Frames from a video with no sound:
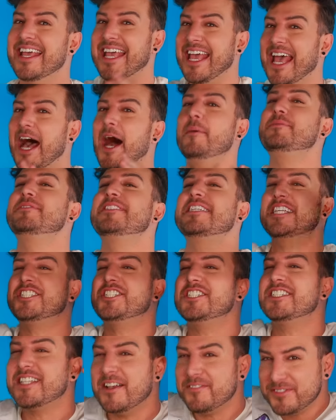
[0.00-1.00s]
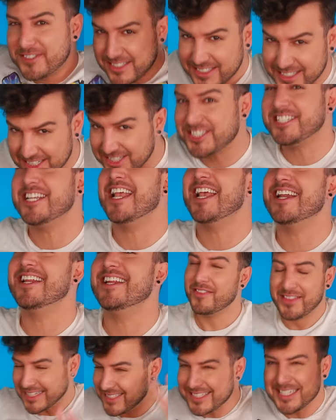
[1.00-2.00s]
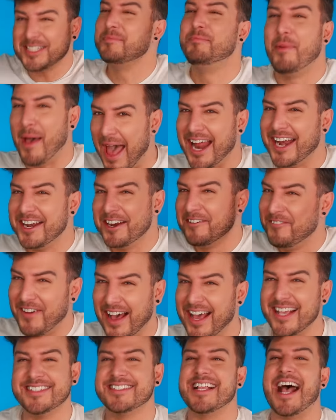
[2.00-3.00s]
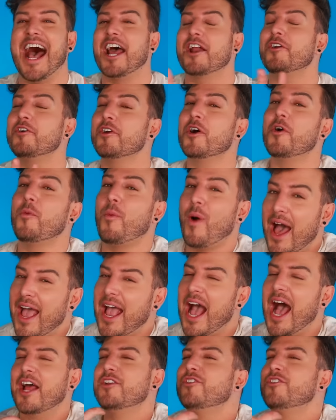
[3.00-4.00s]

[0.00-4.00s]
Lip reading: It helps get yourself situated. This is bad advice. I don't know why